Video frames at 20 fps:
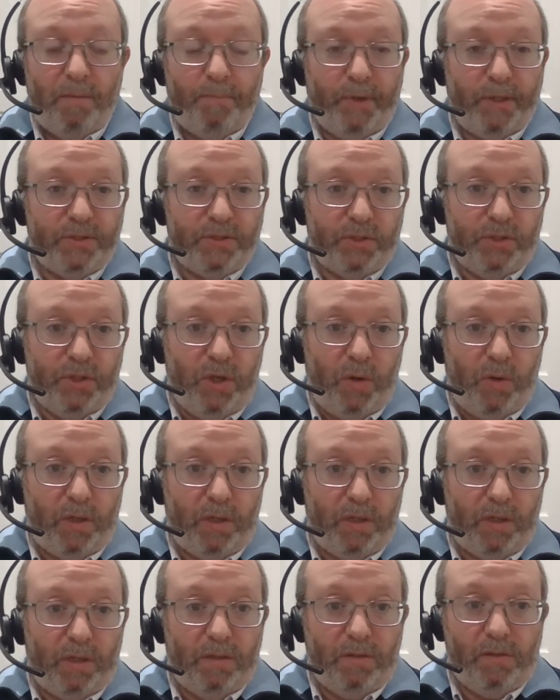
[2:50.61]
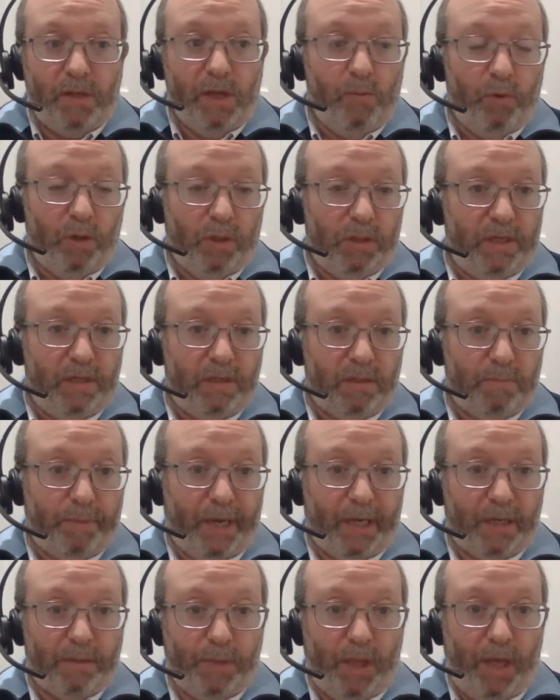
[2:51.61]
But as you noted, they will hit the
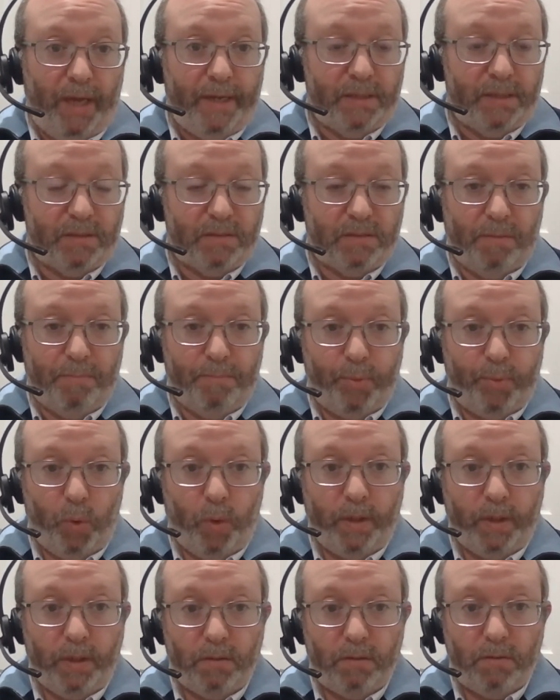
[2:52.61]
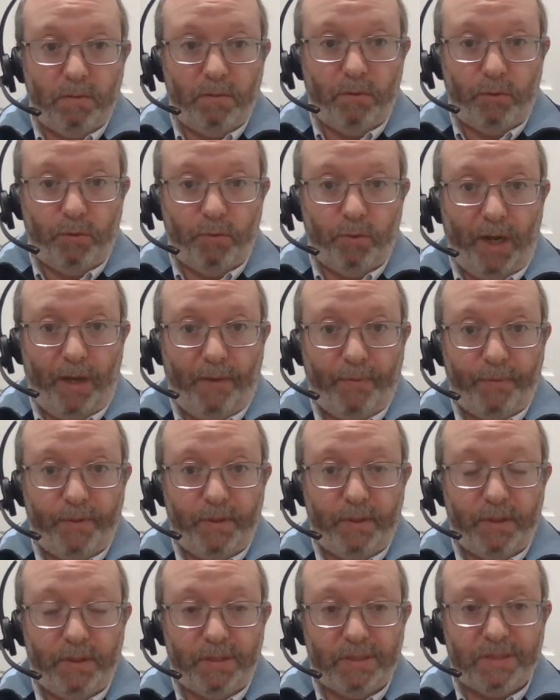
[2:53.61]
bottom line at some point throughout
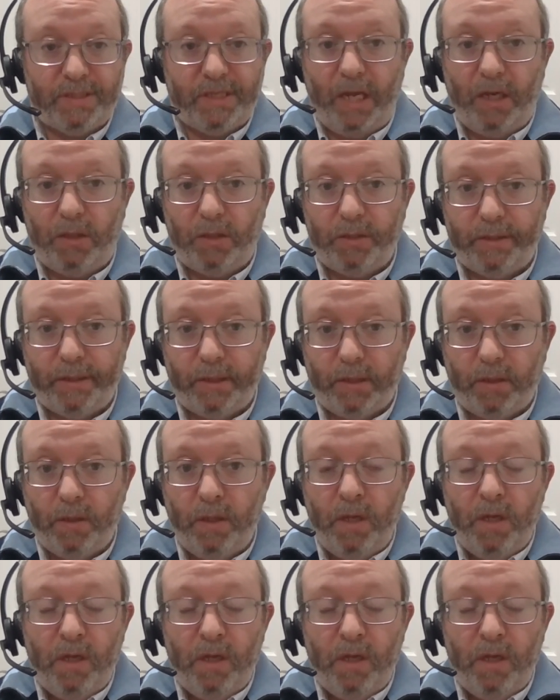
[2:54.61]
the cycle here.